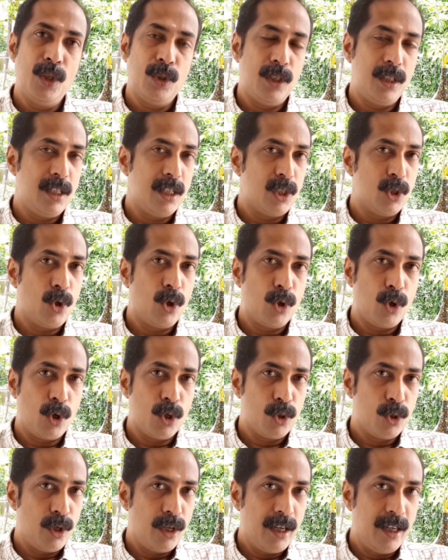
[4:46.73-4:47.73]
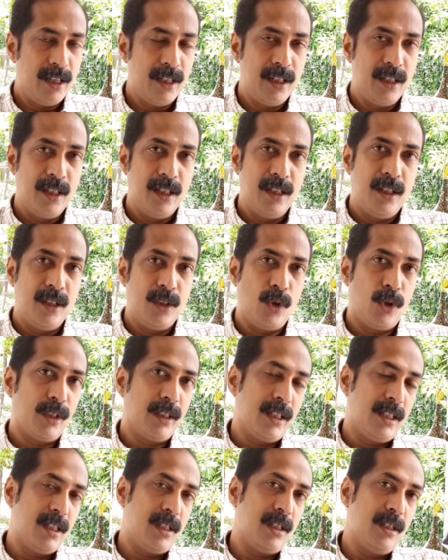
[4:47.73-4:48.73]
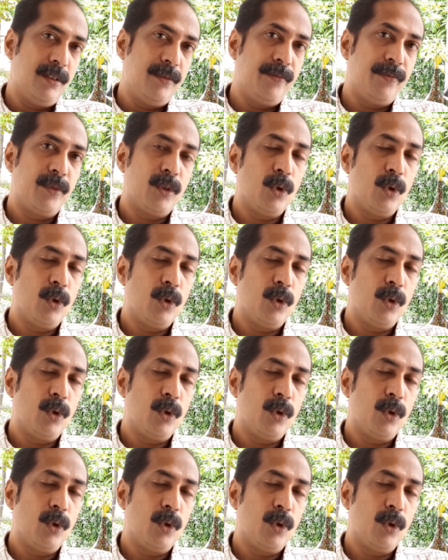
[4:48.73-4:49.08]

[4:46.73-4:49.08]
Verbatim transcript: which is not also not concern.